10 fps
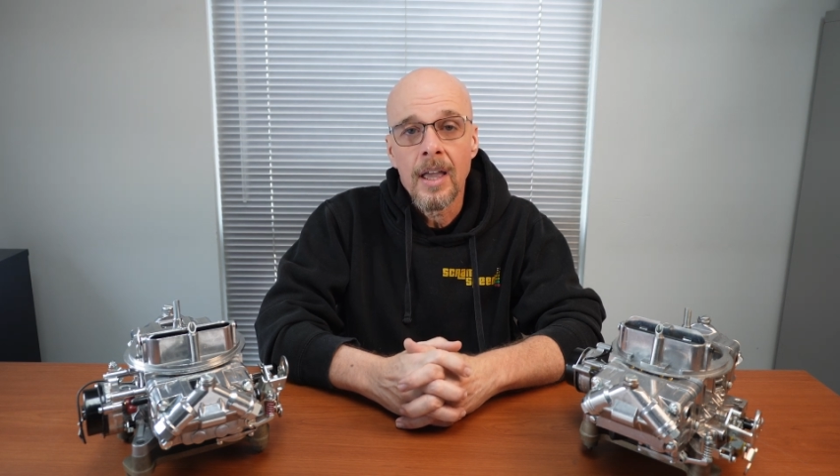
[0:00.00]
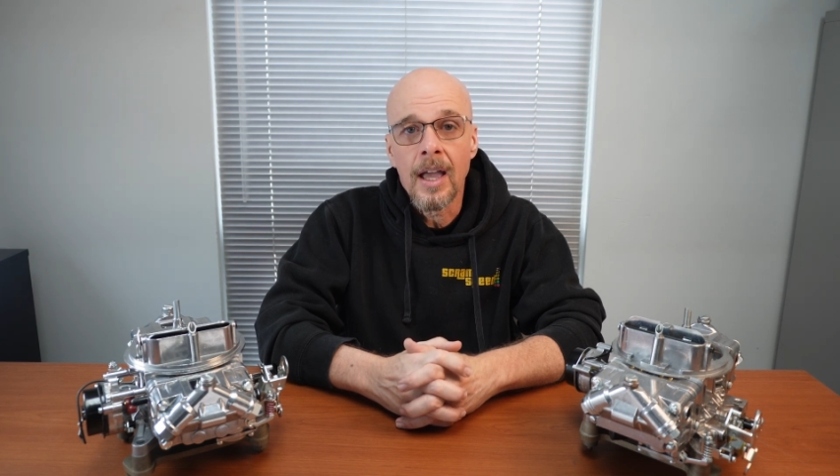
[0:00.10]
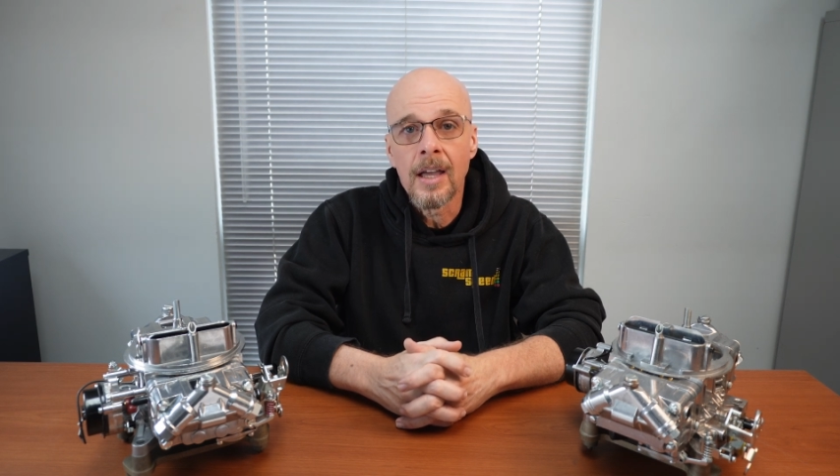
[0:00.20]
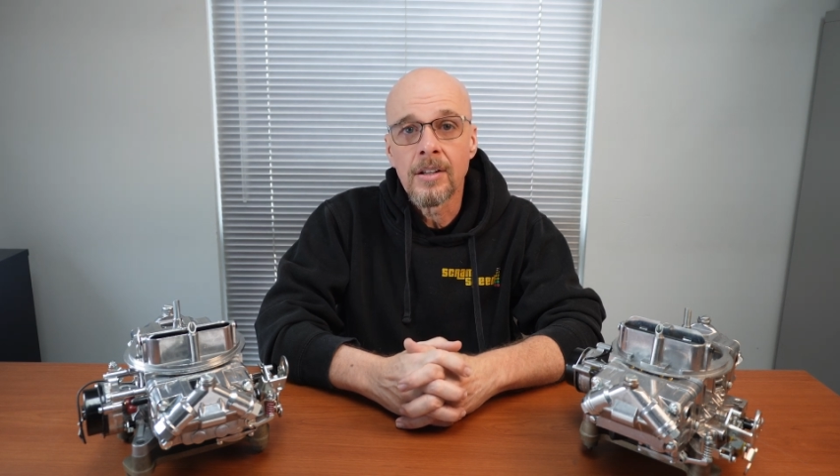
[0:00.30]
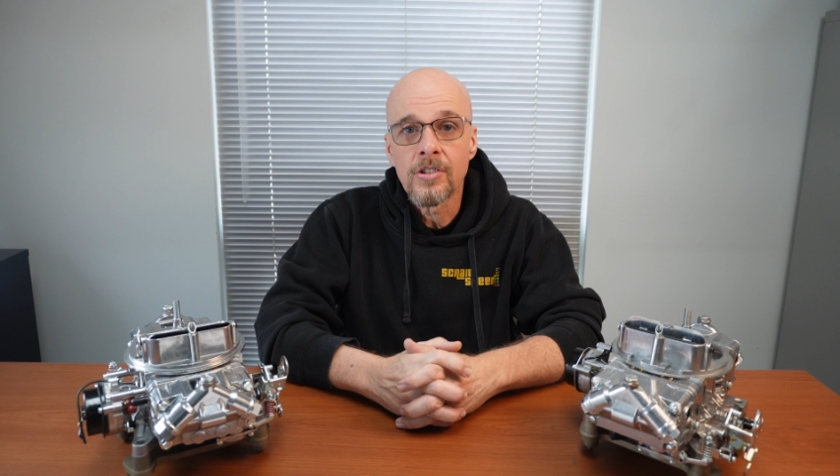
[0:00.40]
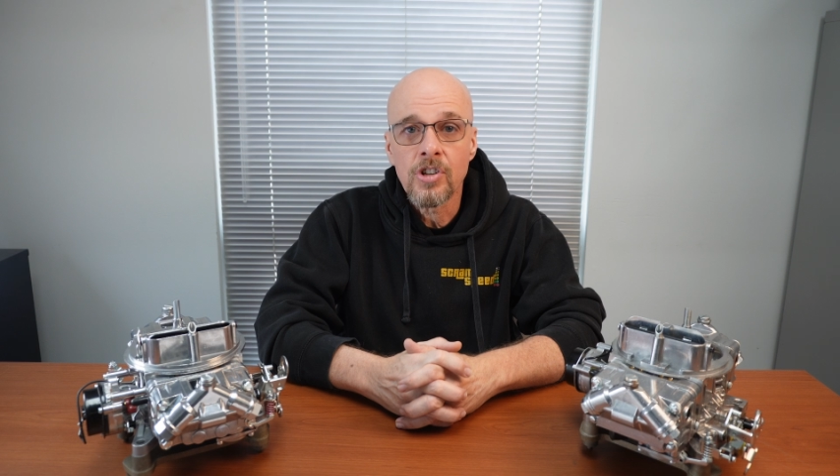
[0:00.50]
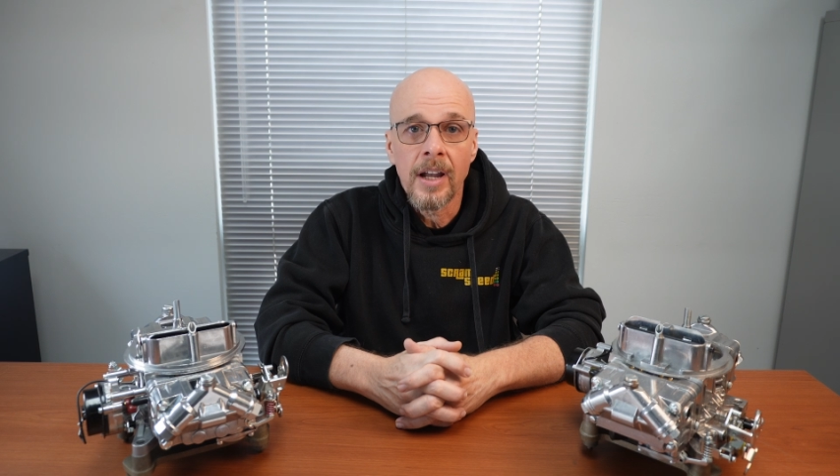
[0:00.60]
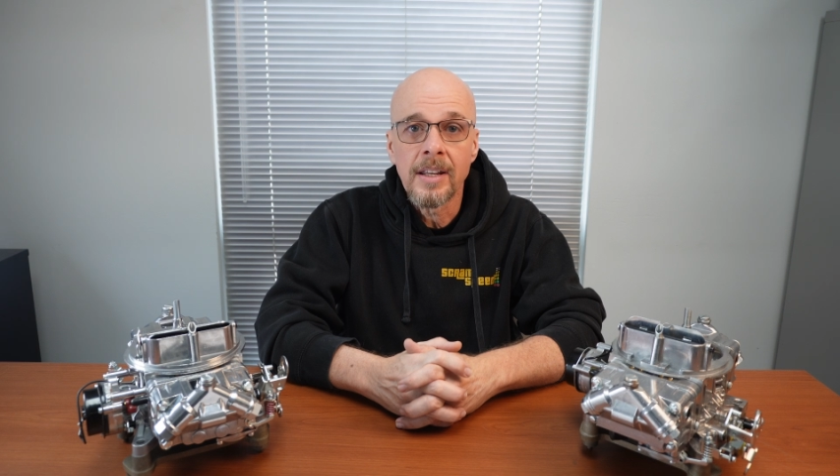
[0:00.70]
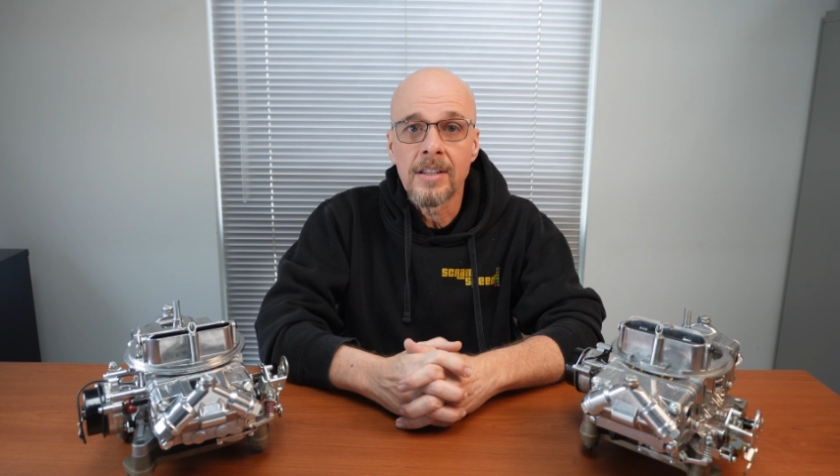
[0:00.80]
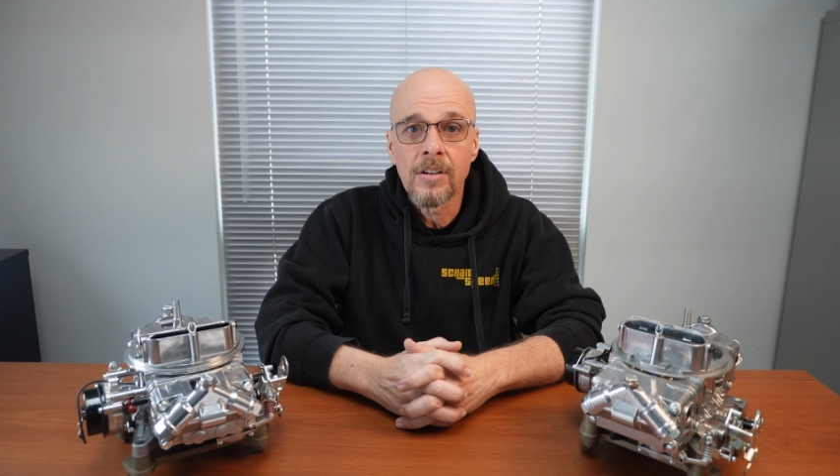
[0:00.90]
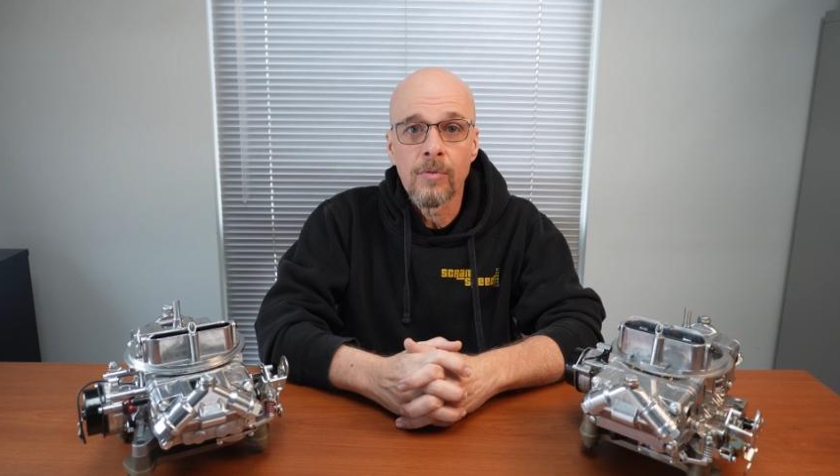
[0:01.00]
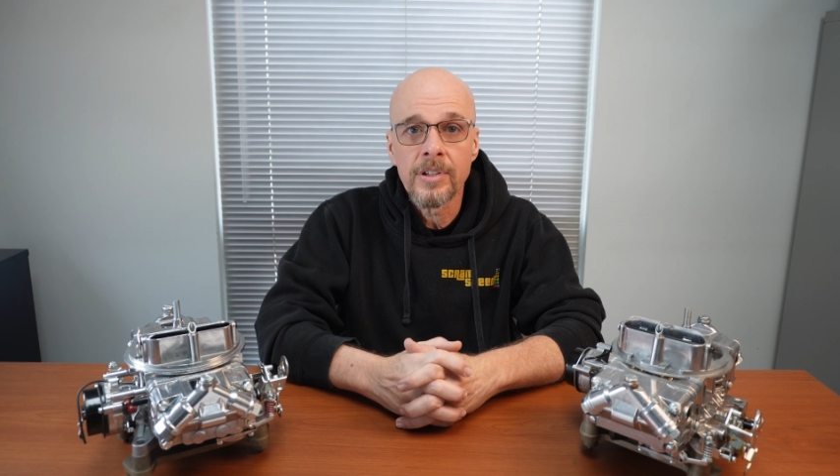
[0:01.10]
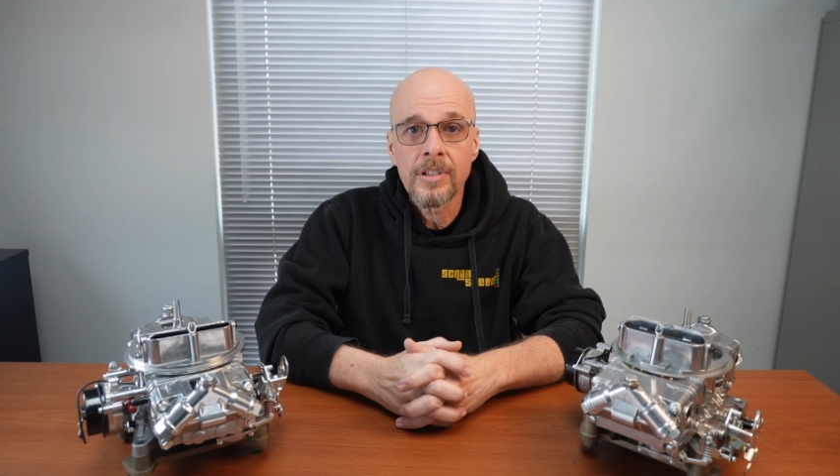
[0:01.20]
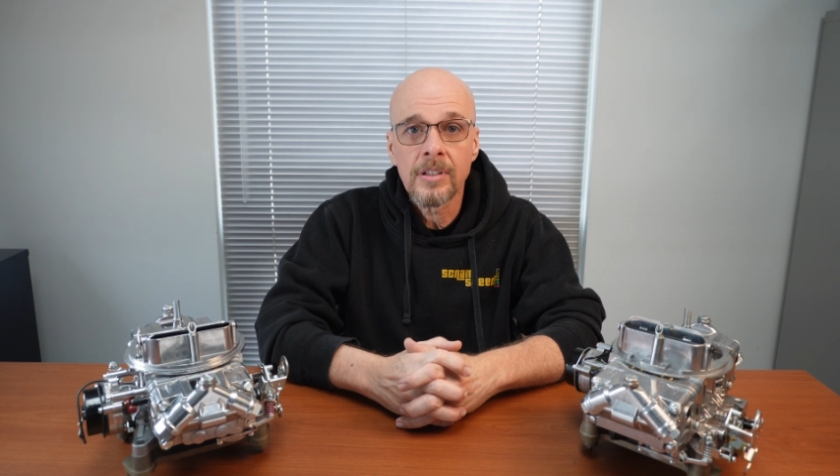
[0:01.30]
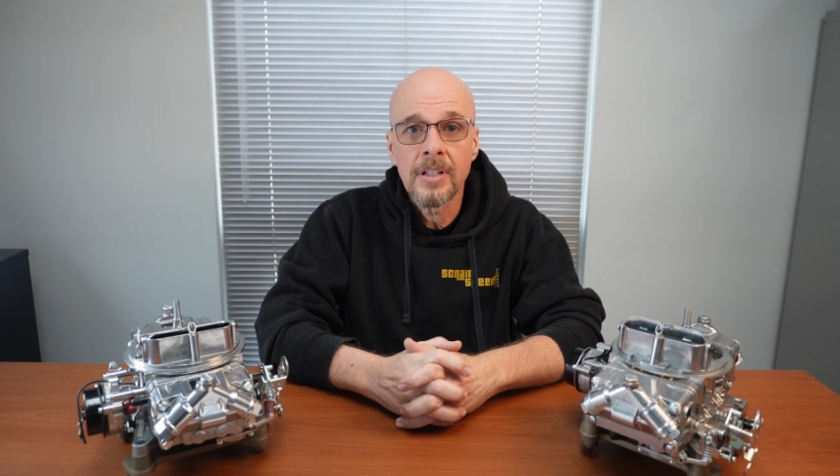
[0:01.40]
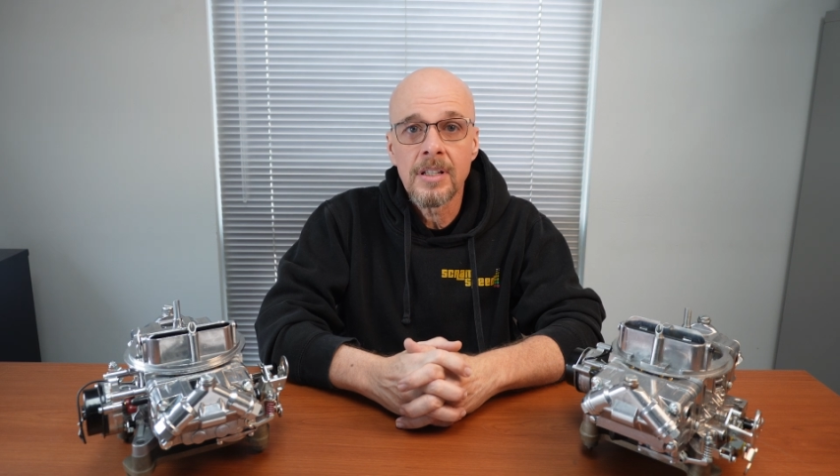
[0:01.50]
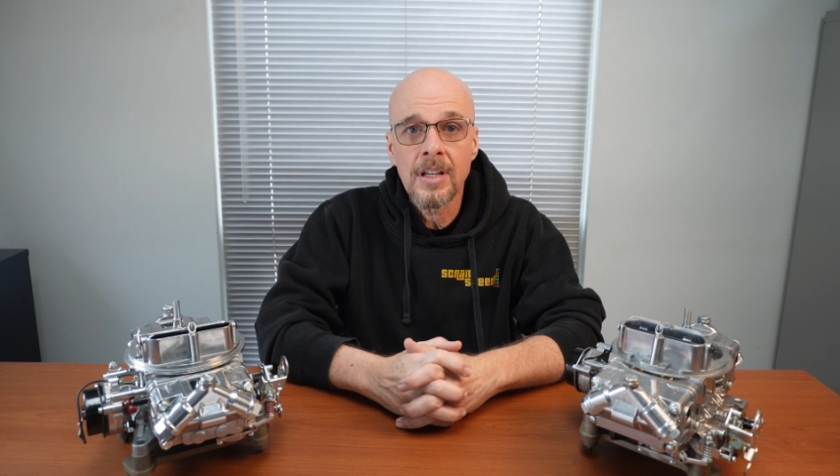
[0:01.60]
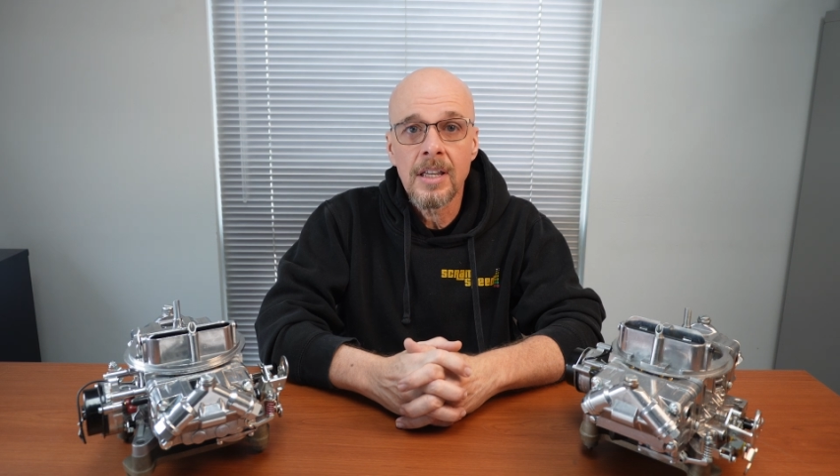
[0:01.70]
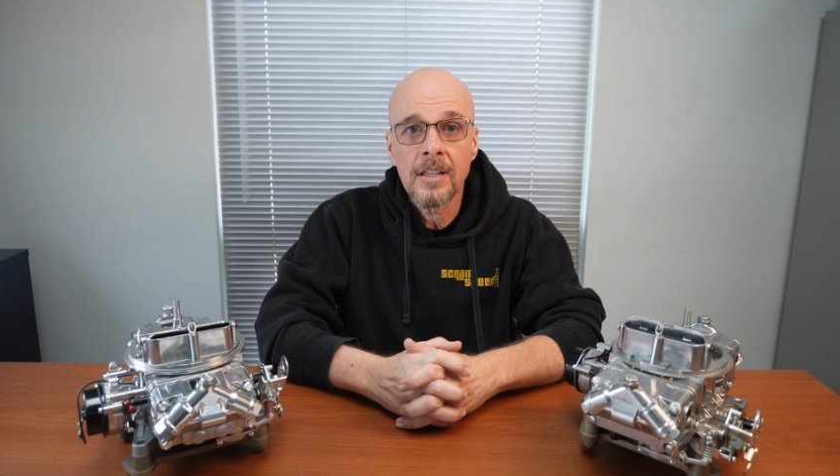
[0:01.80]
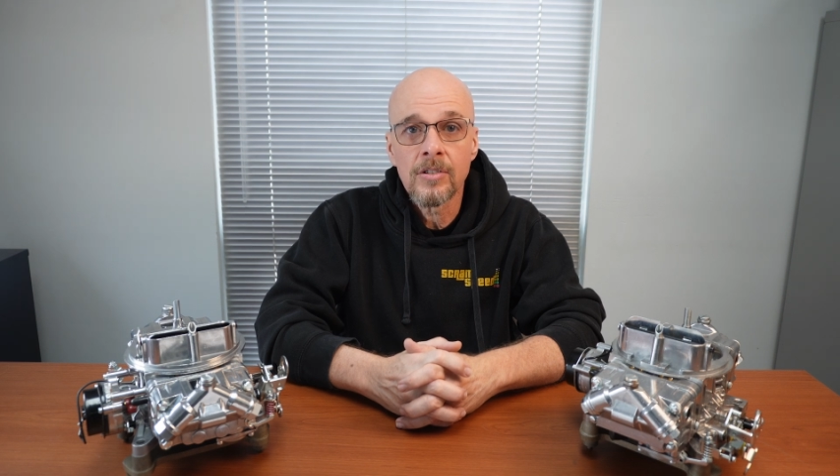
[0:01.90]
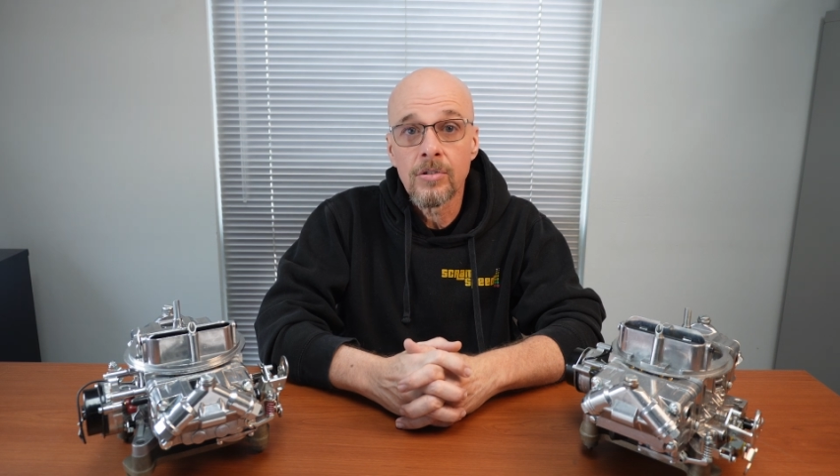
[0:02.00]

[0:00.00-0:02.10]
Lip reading: and the Chinese have recently taken